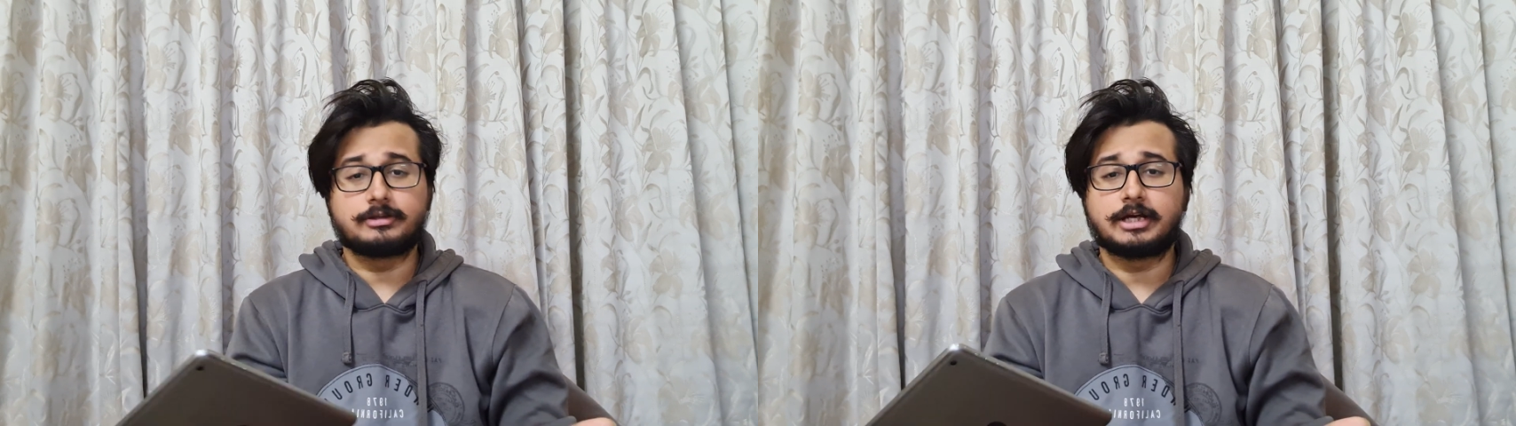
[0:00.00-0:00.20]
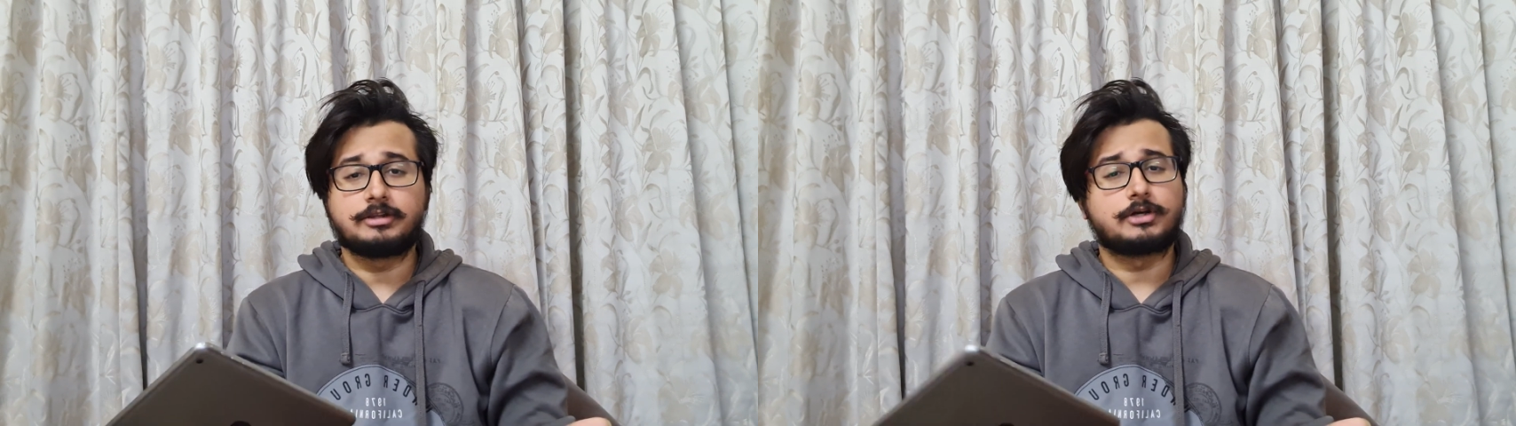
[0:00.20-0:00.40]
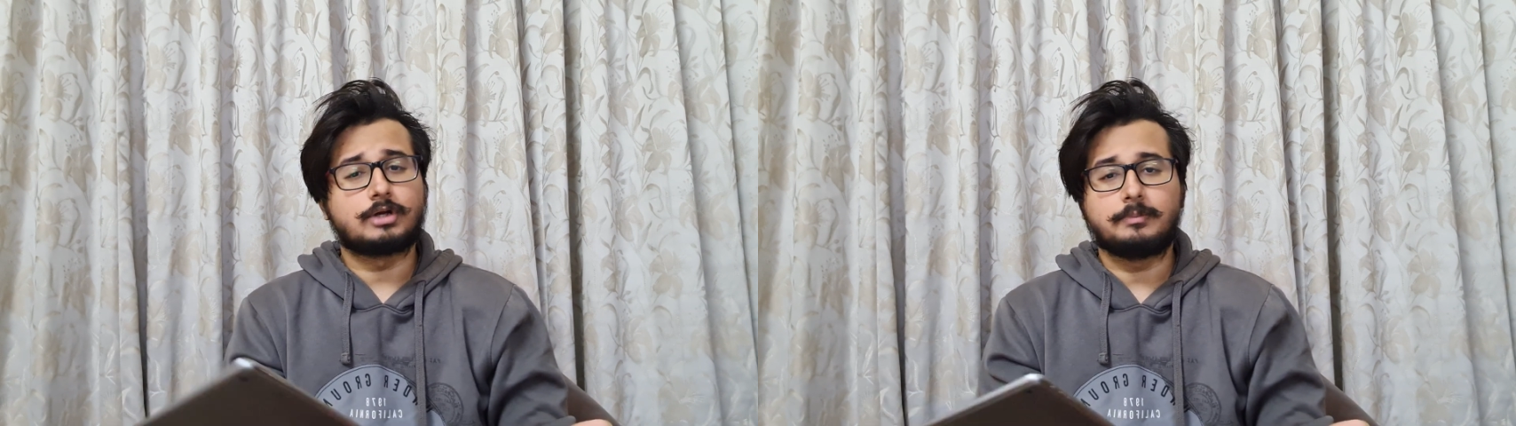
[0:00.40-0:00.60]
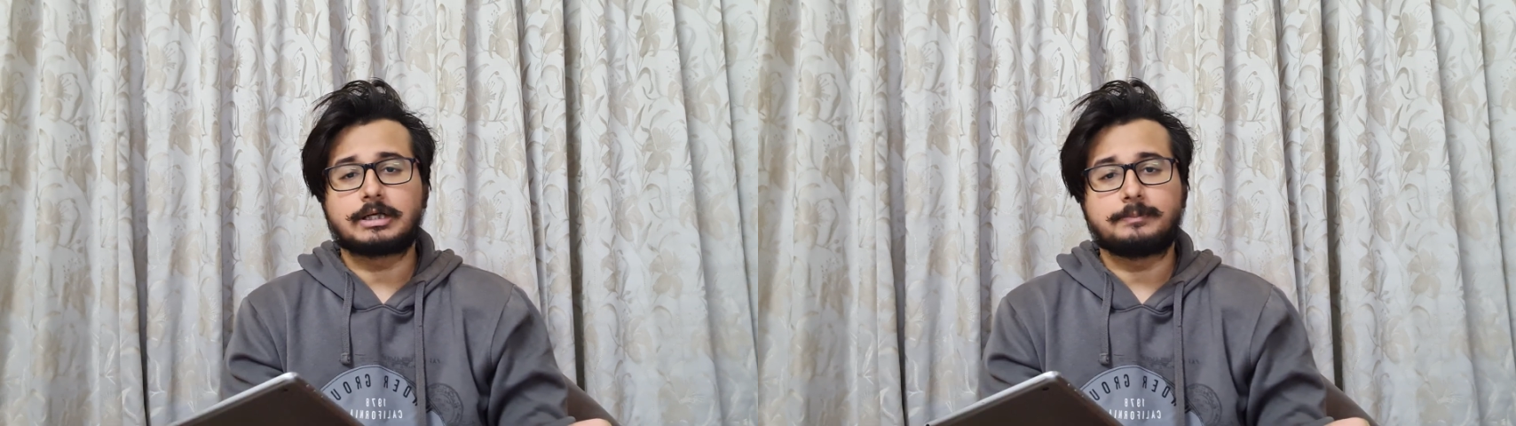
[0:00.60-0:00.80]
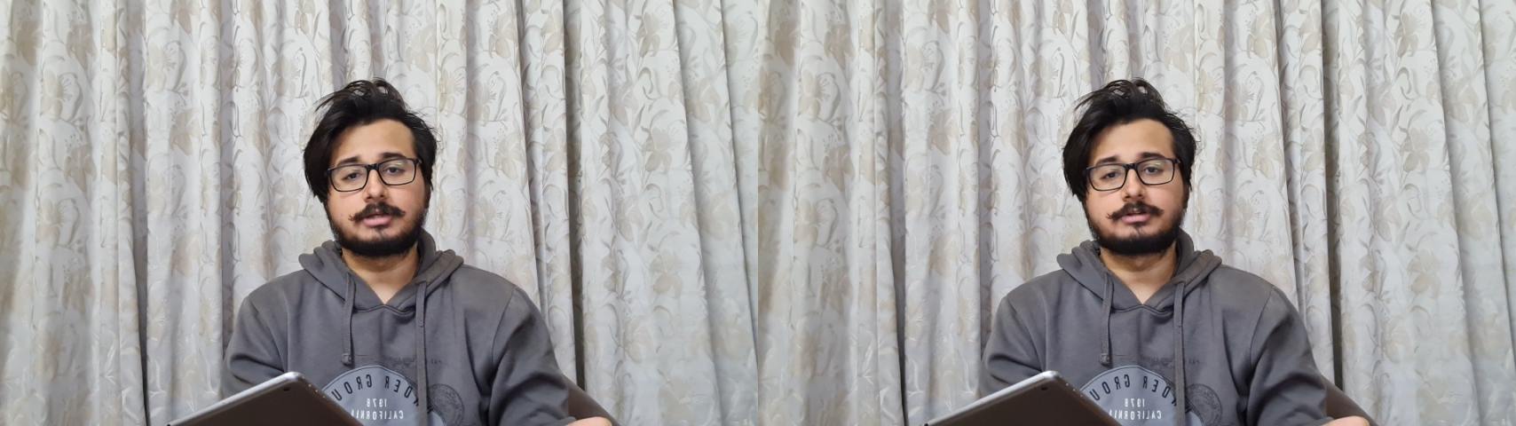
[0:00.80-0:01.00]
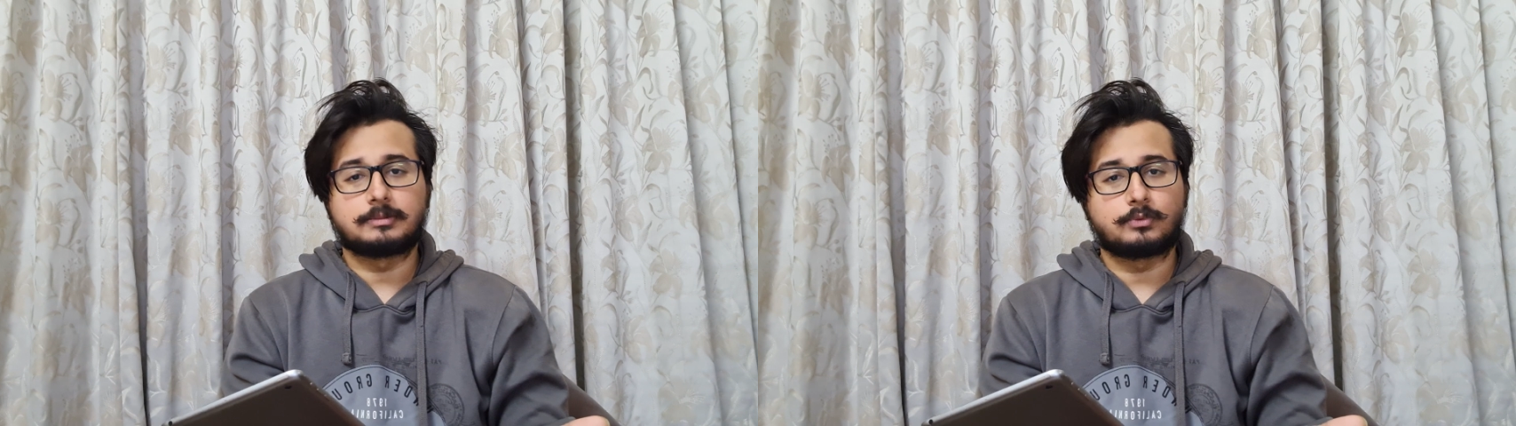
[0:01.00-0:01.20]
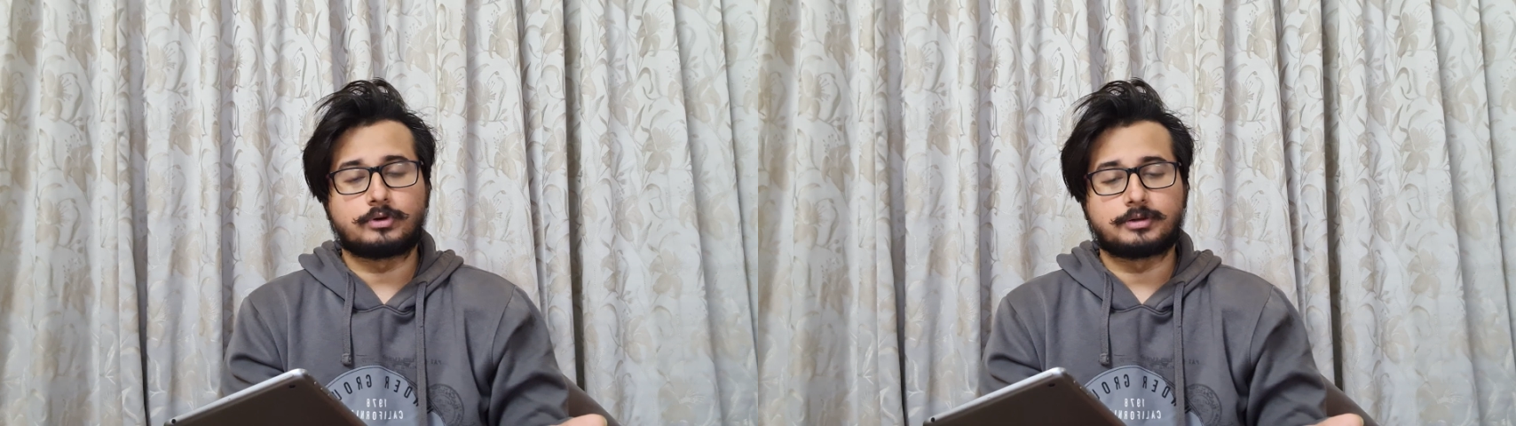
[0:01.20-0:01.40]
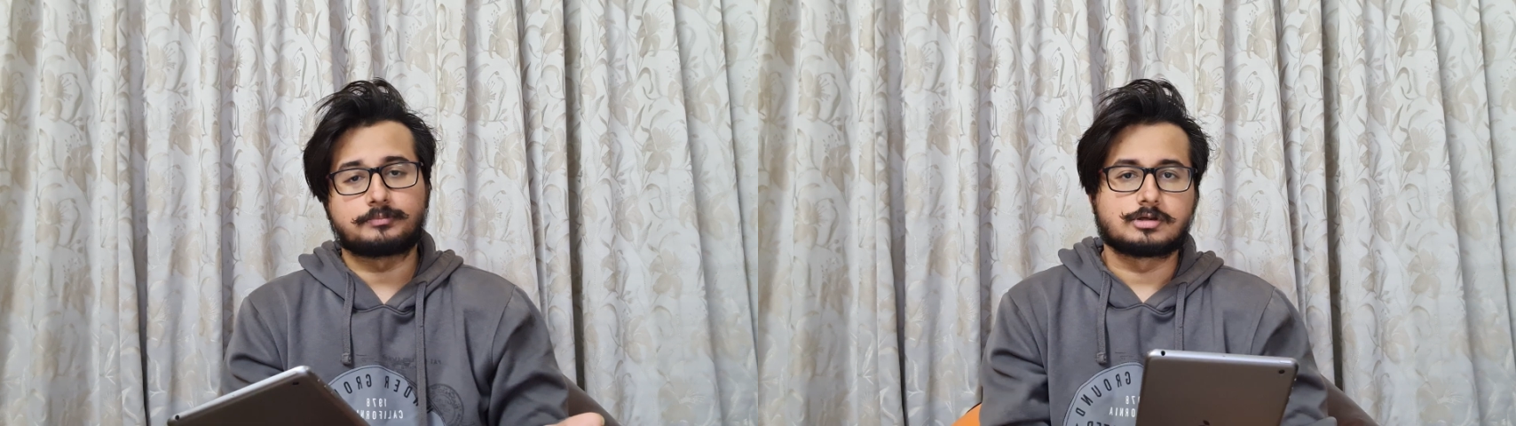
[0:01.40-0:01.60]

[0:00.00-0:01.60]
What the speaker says: than the 12 megapixel mode,